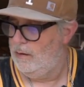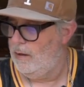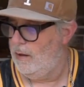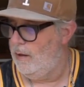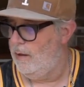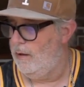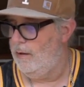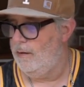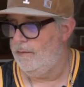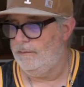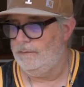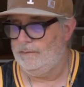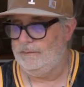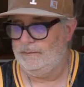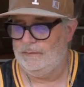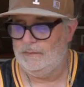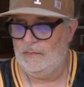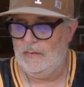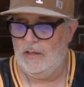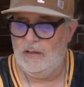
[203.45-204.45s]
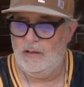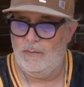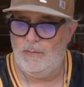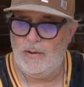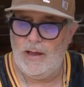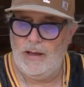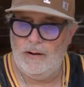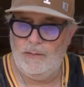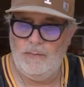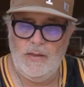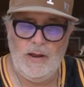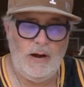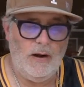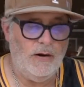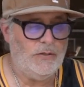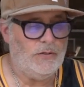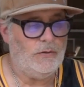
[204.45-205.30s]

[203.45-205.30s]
in the bottom there,